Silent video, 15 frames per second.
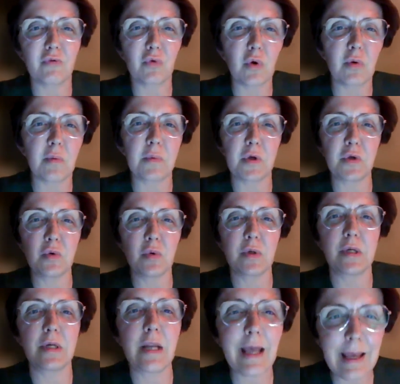from
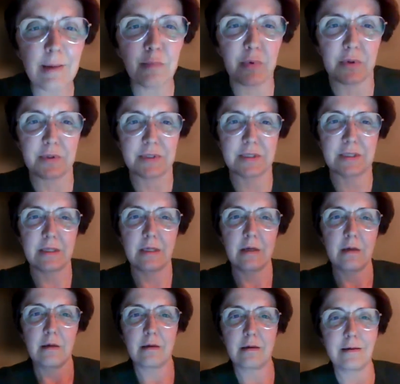your neighbors
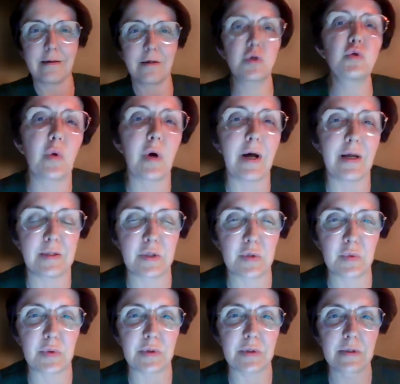to
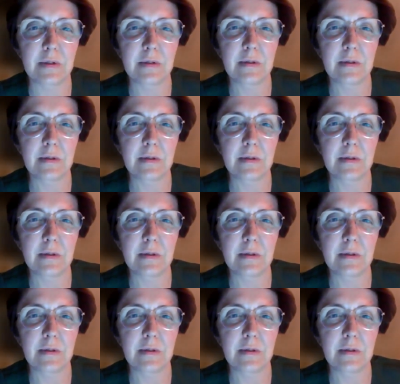answer?